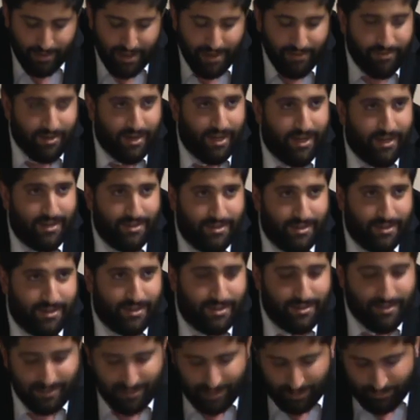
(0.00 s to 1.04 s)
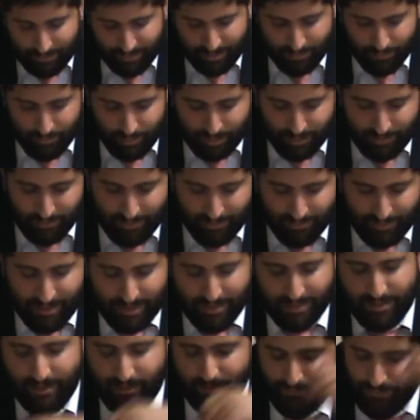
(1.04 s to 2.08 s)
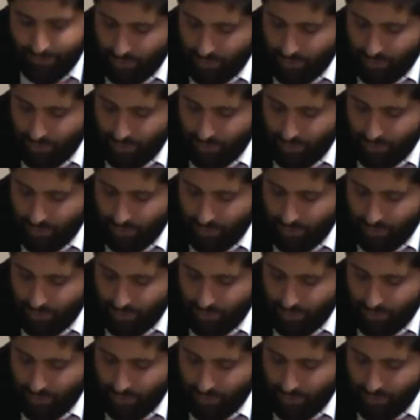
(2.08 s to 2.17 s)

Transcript: be'Evan HaEzer, and some in the book of Evan Ezer.